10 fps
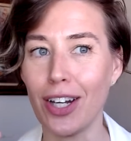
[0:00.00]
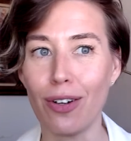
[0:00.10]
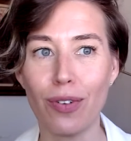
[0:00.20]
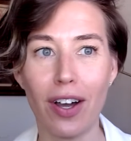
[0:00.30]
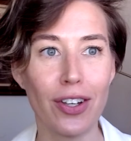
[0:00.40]

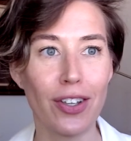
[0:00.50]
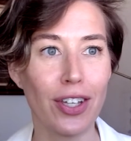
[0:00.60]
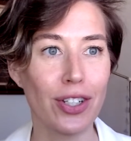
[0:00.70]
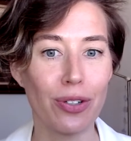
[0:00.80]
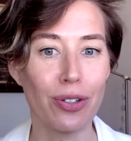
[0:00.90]
are you going
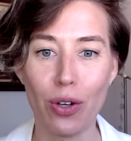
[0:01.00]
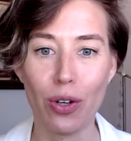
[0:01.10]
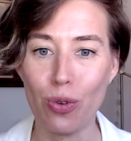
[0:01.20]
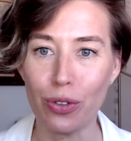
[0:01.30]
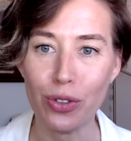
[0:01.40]
to do it in
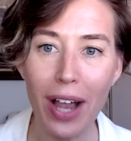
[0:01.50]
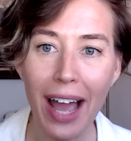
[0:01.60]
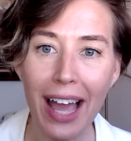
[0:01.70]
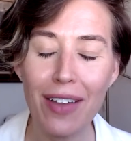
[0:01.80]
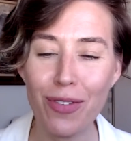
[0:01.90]
Google
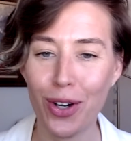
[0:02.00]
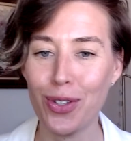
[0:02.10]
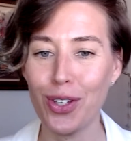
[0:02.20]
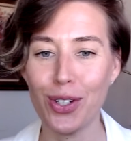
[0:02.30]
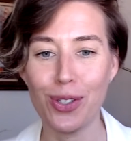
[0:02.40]
Drive? Are you
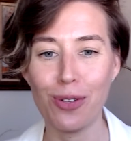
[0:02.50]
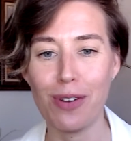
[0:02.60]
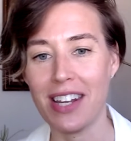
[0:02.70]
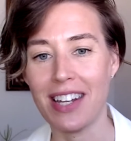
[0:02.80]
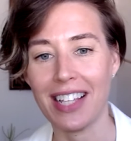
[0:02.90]
going to do it
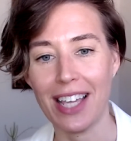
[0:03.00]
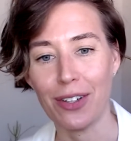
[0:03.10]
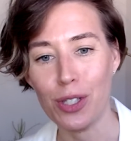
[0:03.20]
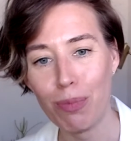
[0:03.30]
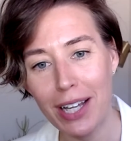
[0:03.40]
in an Excel
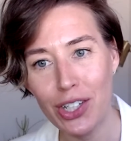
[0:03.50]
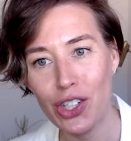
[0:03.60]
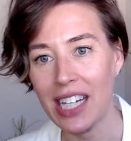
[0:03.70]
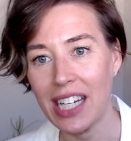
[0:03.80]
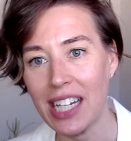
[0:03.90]

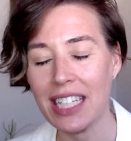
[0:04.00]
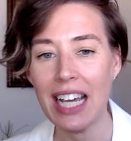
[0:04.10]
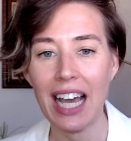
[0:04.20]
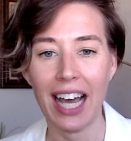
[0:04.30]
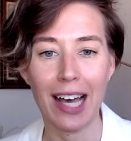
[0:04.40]
spreadsheet,
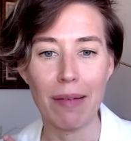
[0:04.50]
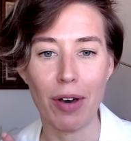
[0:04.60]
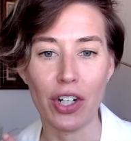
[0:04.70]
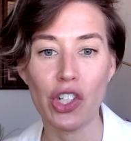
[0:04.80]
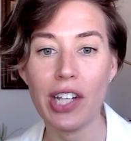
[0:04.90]
on
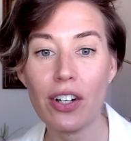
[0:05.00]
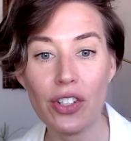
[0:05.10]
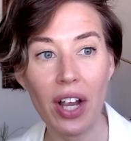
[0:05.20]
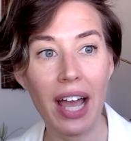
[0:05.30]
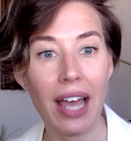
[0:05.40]
a shared
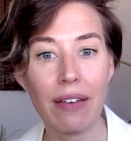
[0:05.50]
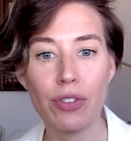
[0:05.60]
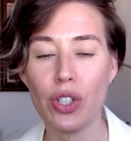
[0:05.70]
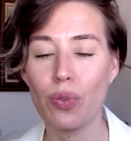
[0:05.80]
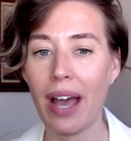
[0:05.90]
drive? Do
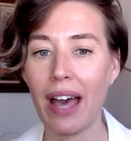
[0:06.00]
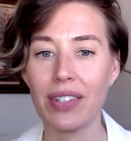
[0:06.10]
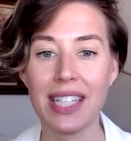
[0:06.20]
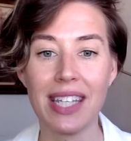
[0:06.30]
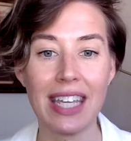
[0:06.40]
you have a
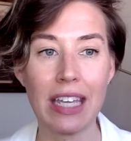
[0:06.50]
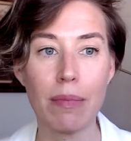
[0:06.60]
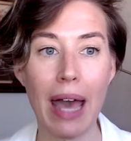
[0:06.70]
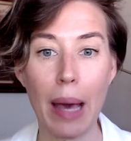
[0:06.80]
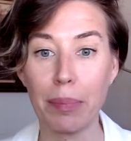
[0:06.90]

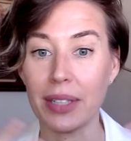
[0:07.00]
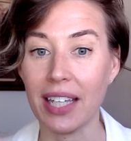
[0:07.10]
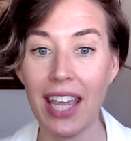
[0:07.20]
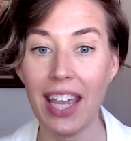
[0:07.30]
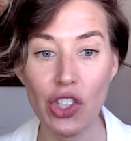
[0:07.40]
team
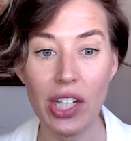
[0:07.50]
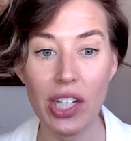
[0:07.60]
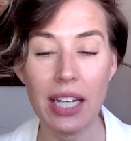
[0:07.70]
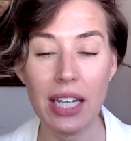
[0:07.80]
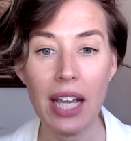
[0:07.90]

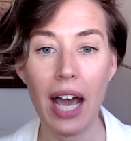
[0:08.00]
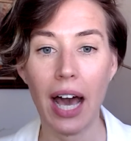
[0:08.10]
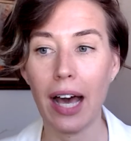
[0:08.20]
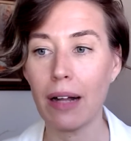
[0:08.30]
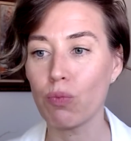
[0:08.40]
application
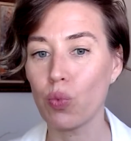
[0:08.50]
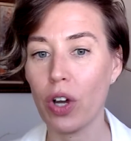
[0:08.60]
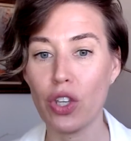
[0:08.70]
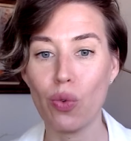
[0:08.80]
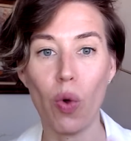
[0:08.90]
where
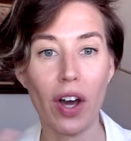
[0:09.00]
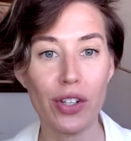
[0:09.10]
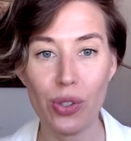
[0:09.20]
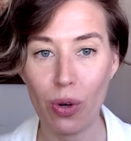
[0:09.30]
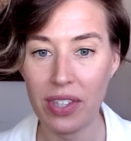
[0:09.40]
you want to
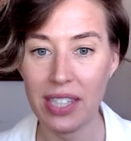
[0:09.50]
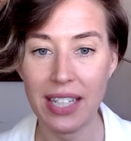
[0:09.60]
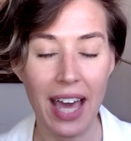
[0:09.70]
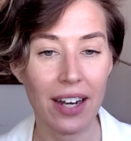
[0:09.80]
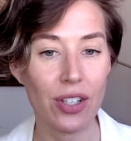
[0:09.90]
store this
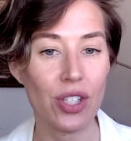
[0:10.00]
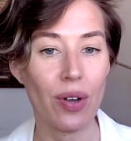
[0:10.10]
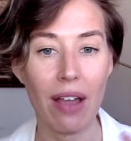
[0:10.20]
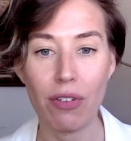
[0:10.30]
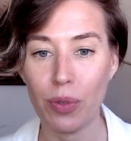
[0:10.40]
data so
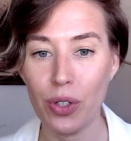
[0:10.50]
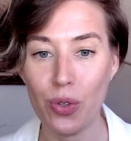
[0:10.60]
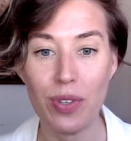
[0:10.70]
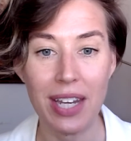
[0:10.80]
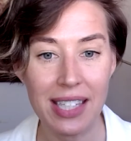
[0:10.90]
everyone who
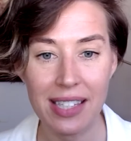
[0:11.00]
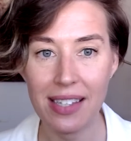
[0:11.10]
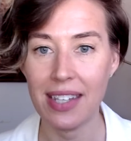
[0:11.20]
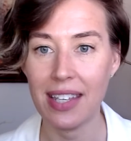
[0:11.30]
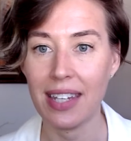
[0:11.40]
needs to
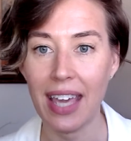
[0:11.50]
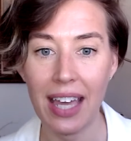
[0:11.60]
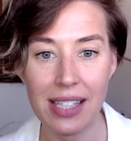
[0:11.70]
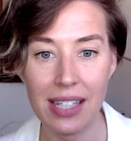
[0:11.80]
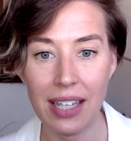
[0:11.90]
see it
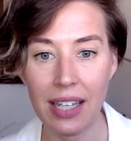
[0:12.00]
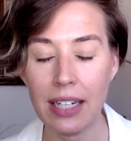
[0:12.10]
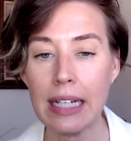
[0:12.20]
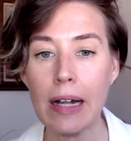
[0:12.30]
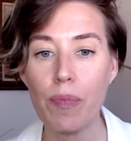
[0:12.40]
can see it?
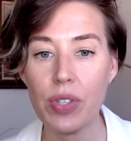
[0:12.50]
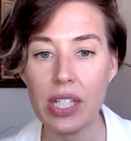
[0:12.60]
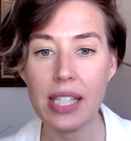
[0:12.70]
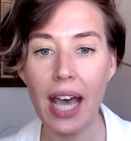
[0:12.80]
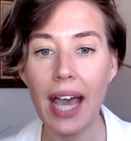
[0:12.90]

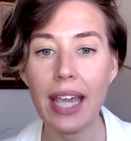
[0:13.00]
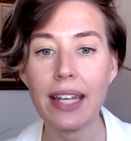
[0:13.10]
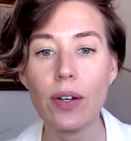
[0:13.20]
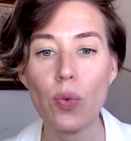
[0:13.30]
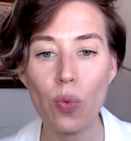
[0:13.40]

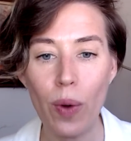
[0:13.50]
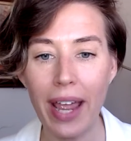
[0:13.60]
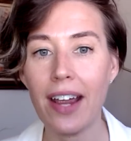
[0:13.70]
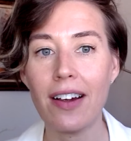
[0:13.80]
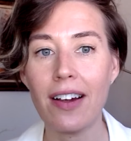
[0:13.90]
Decide
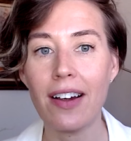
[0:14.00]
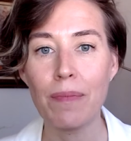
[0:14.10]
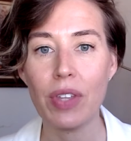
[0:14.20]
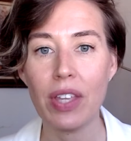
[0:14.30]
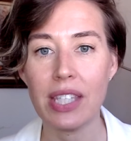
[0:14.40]
where
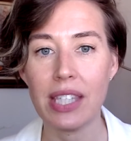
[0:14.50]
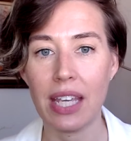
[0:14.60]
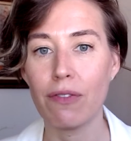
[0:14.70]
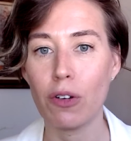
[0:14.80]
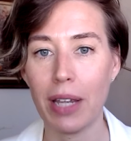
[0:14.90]
this
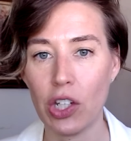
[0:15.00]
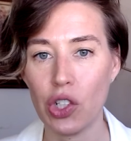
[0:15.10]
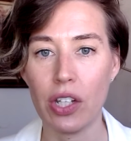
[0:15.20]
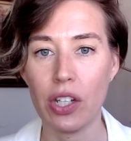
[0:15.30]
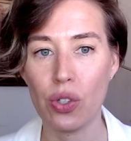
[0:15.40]

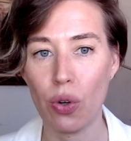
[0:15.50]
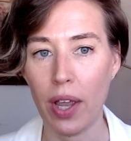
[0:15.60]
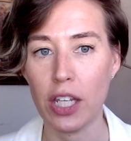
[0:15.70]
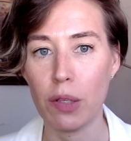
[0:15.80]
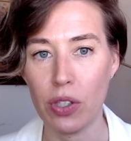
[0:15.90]
information is going
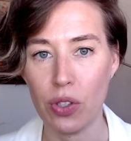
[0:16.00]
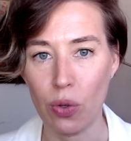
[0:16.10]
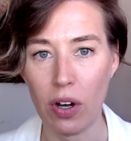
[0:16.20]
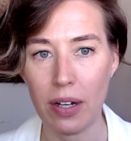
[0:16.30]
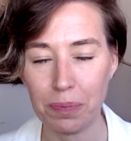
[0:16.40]
to be
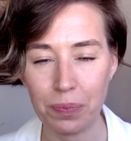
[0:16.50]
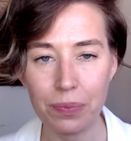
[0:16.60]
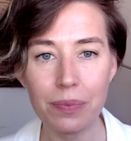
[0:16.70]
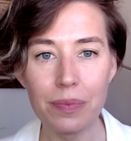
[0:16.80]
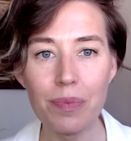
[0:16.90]
stored.
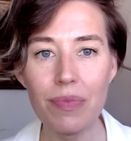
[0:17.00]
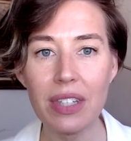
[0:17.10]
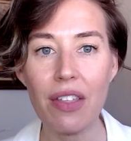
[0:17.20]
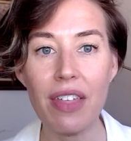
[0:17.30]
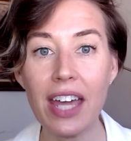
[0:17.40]

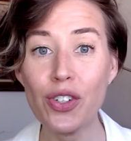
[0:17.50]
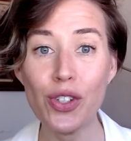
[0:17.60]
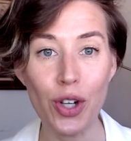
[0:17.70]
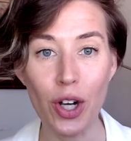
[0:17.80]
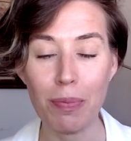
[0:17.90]
Then
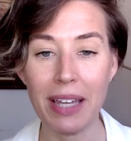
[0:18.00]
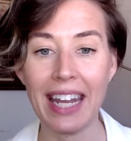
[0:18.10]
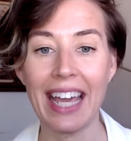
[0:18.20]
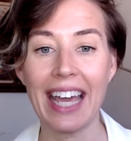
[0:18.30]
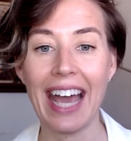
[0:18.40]

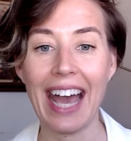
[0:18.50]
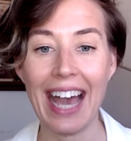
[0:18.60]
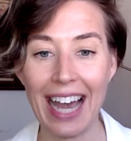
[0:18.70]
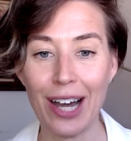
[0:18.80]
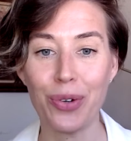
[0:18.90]
determine
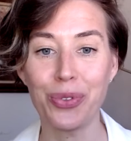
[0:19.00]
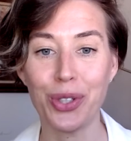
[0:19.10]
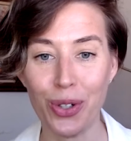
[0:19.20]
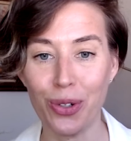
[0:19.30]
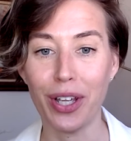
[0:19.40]
how you're
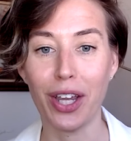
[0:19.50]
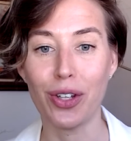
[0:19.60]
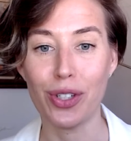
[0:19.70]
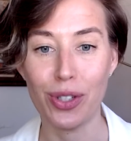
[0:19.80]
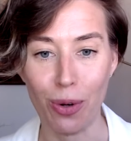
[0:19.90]
going
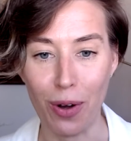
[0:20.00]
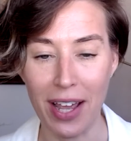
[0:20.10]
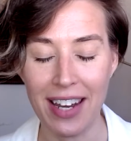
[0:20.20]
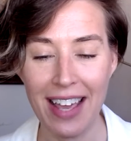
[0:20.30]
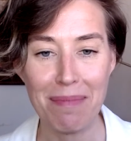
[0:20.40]
to store it.
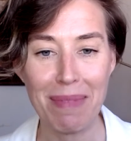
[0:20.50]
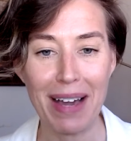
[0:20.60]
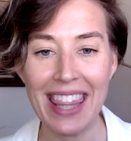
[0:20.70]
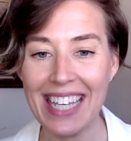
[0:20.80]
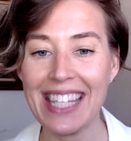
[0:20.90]
By
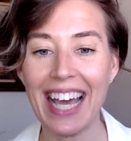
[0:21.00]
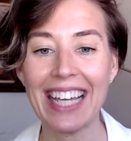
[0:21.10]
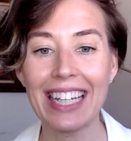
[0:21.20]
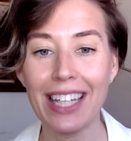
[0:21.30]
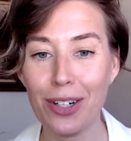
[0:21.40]
this, I
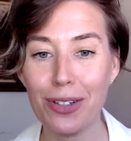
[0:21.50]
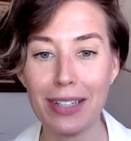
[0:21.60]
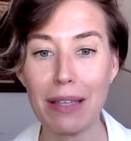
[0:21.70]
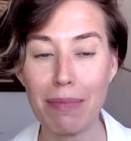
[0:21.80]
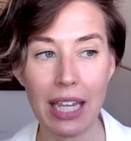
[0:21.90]

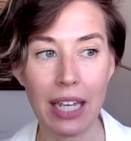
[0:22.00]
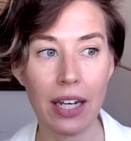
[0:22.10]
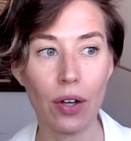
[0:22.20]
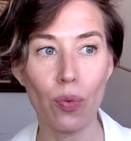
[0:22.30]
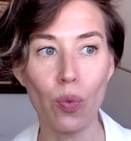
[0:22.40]
literally
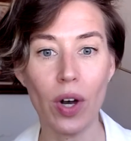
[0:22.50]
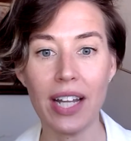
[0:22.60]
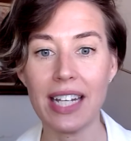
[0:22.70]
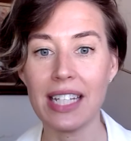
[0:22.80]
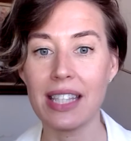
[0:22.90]
mean
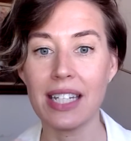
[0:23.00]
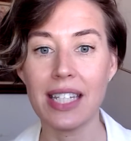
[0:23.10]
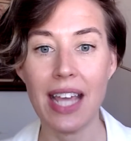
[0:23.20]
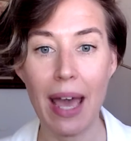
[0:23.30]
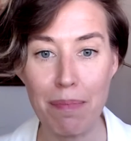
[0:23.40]
what is the
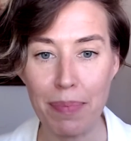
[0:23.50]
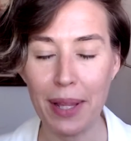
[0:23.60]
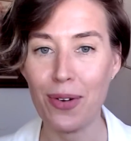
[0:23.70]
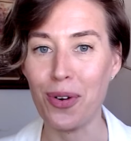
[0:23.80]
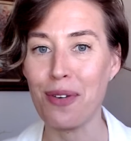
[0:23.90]

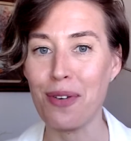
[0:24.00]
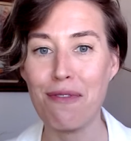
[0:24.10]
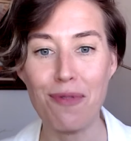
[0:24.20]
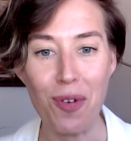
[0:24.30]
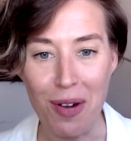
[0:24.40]
template or the
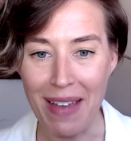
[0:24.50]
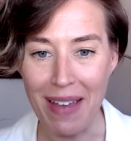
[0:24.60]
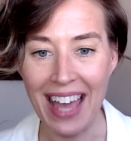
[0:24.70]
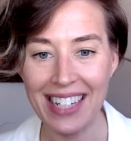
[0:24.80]
format